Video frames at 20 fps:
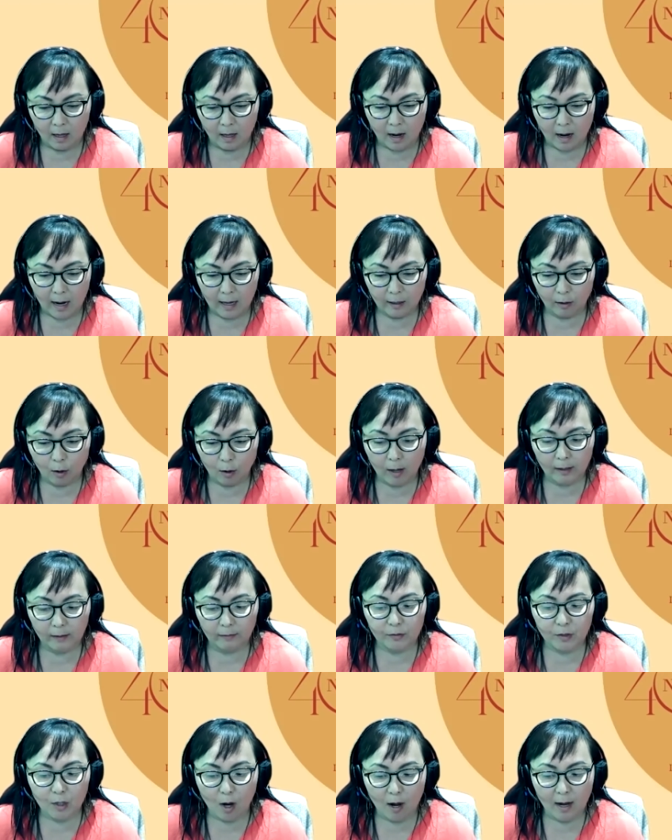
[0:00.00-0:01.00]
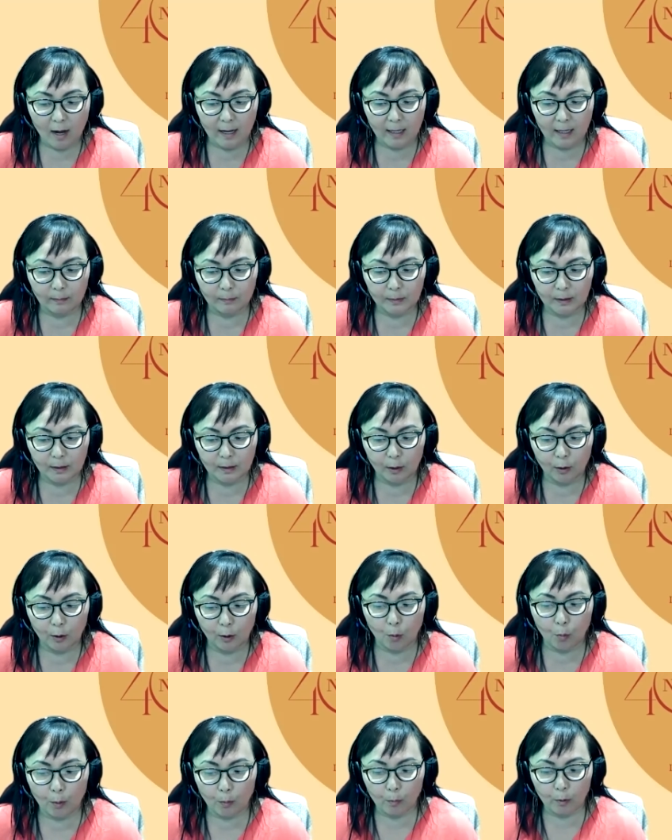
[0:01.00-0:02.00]
A lot of times,
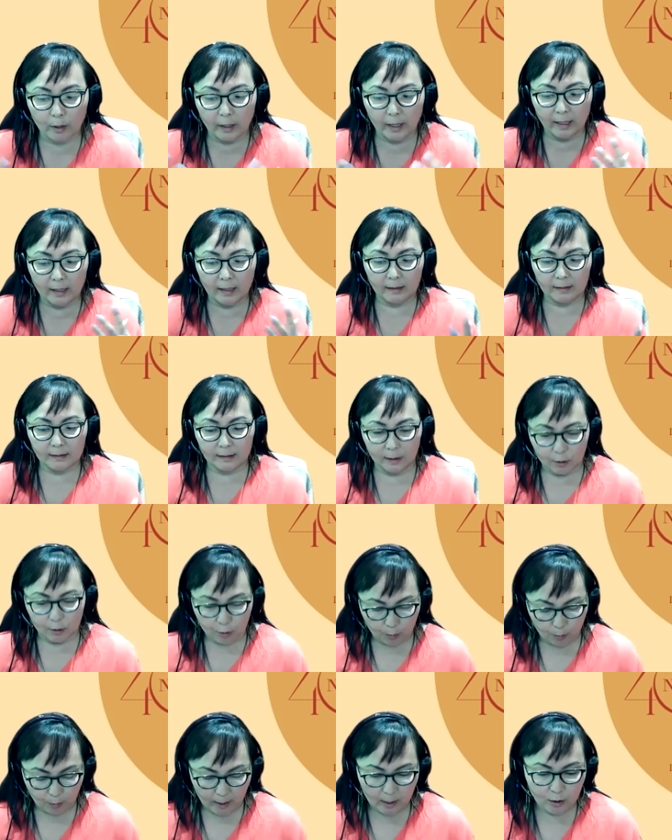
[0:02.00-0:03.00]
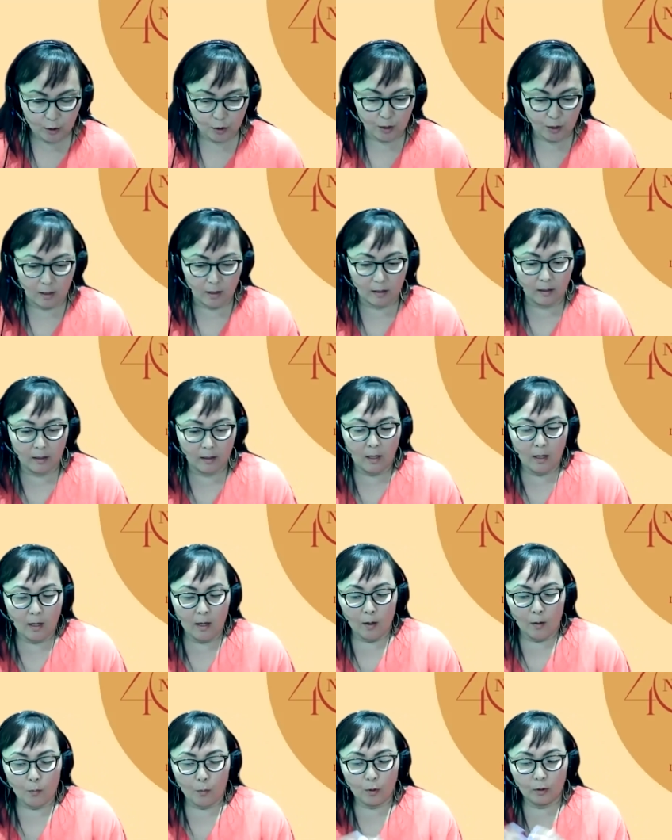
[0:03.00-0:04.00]
when we're in a situation,
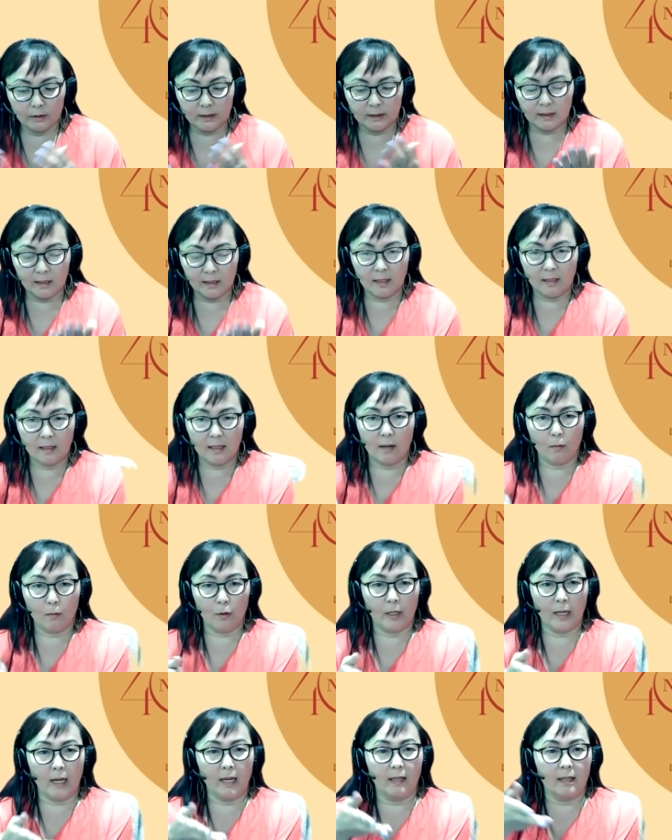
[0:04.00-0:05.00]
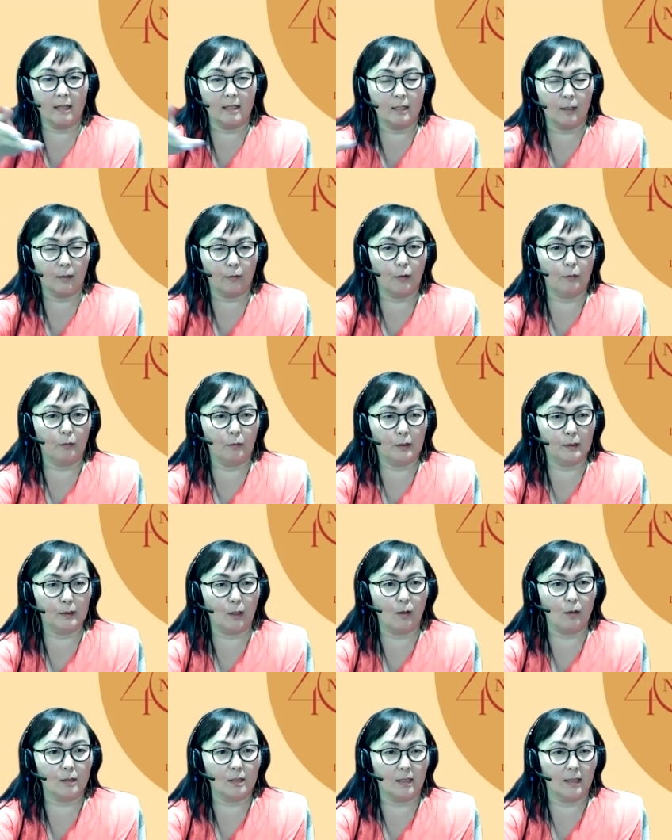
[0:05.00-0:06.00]
we'll see that we're getting a different
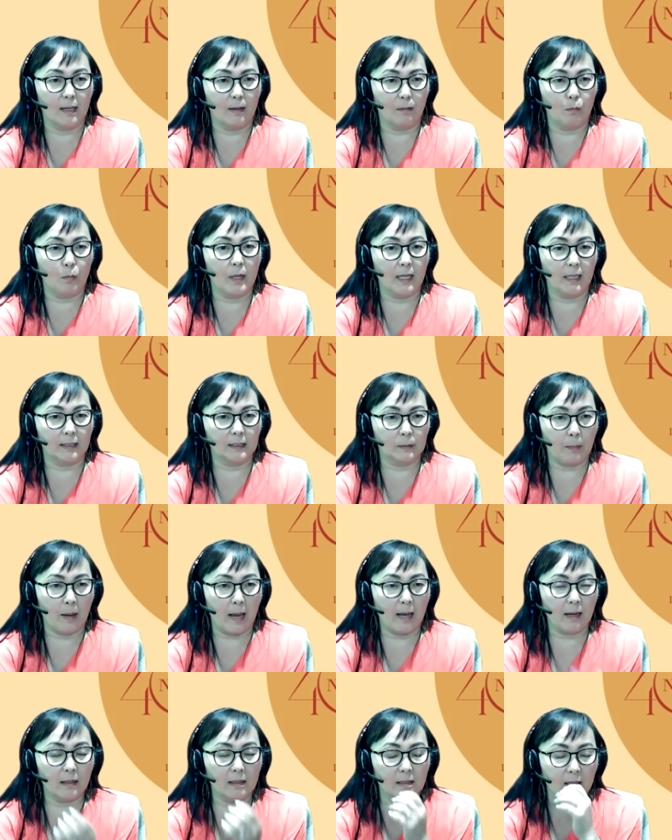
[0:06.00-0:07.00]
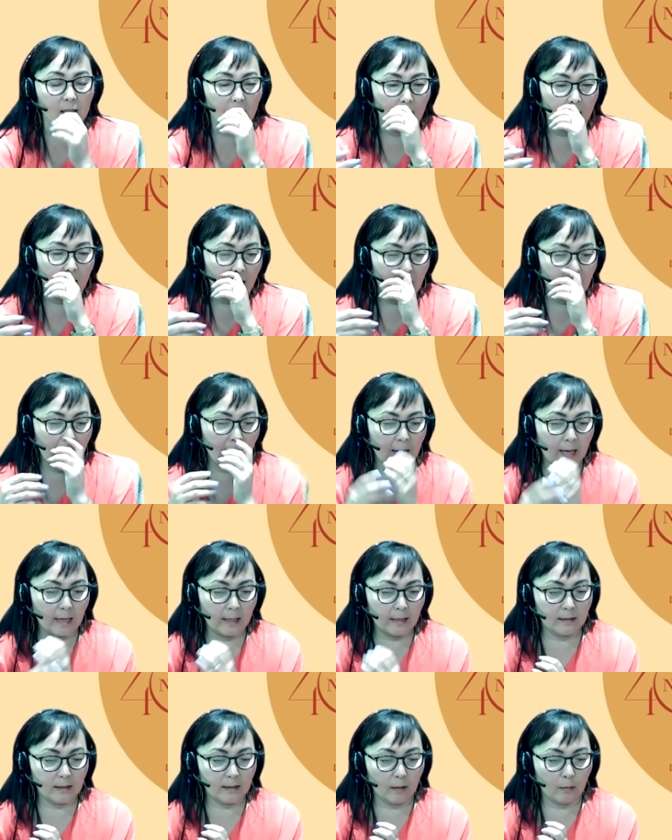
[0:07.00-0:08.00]
result than we expect.
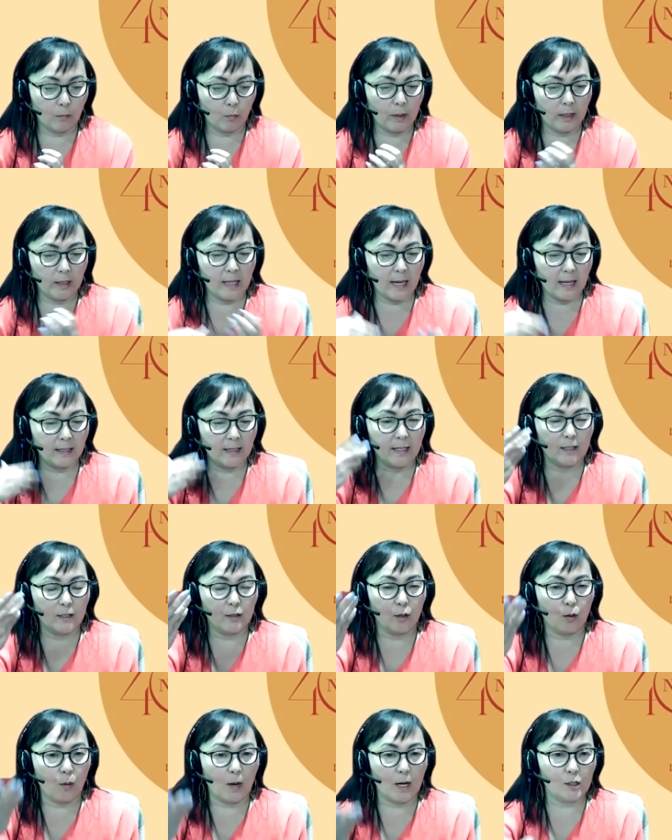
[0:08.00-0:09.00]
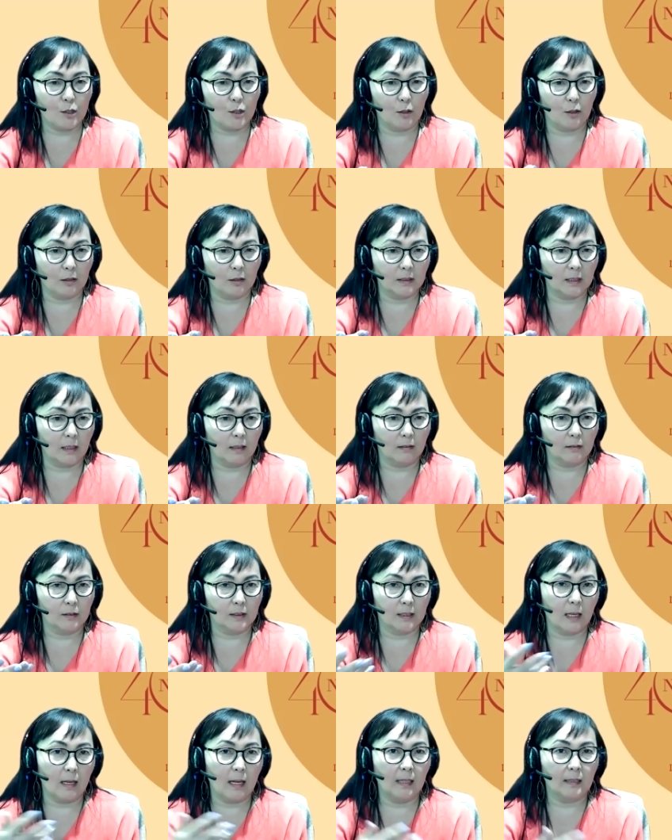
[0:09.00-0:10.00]
And we then need to question
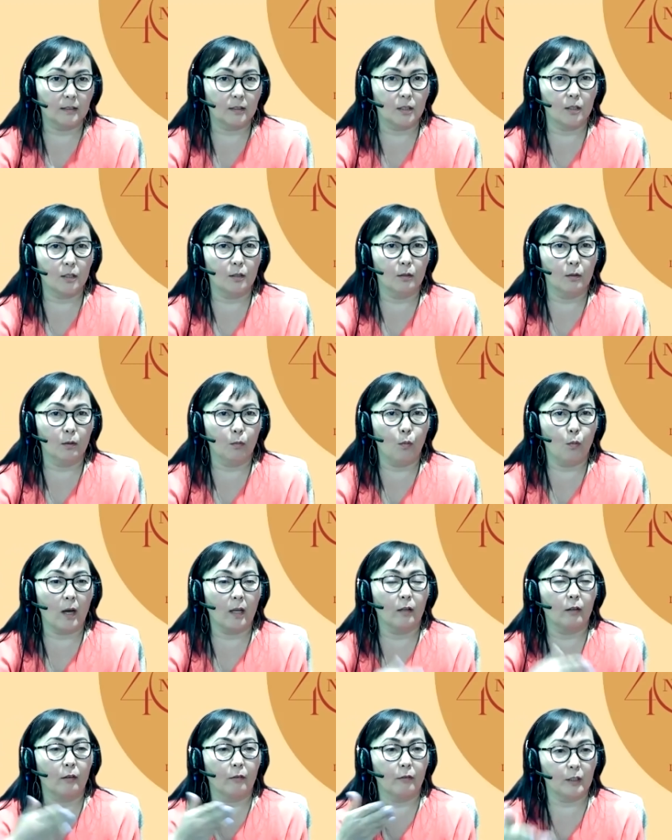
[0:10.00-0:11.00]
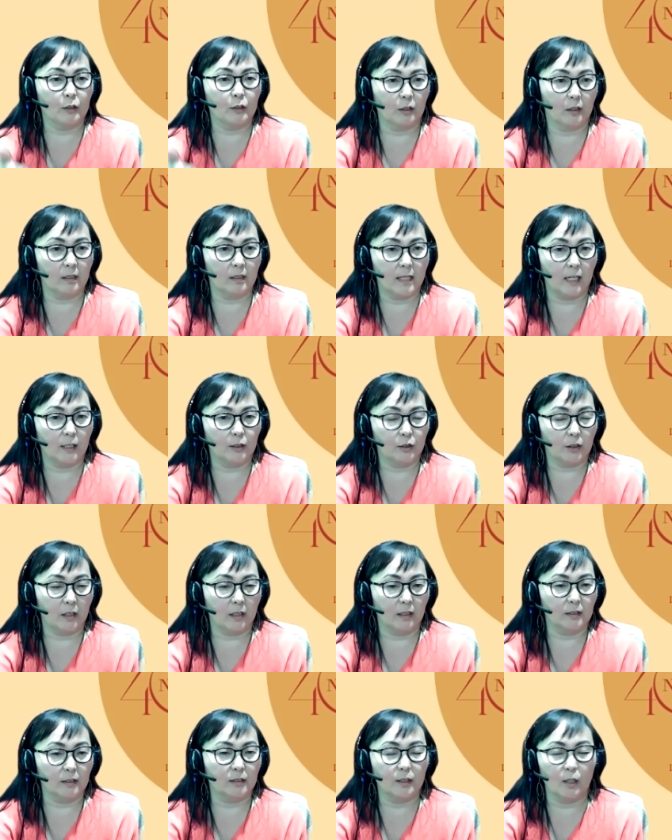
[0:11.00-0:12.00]
ourselves as to what our original intention
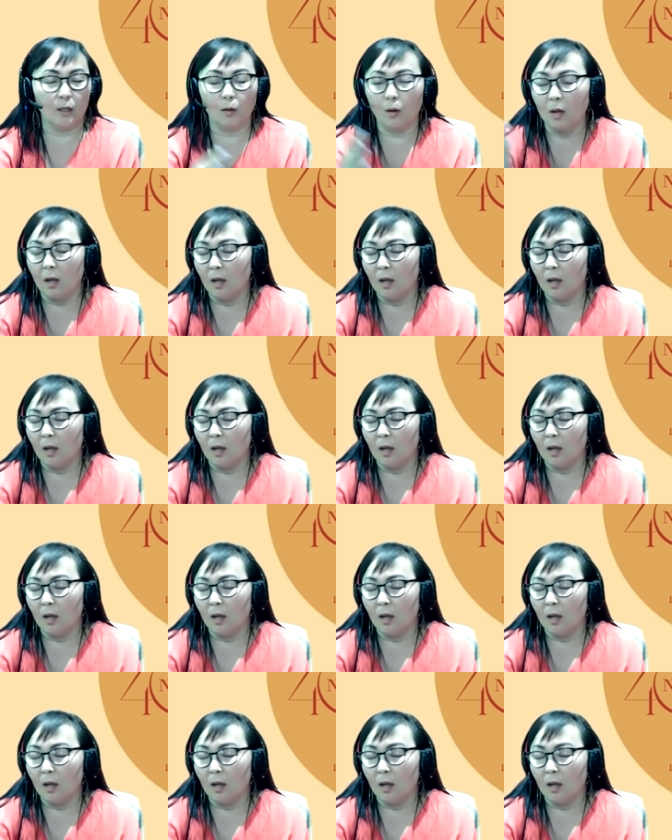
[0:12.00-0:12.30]
is. So,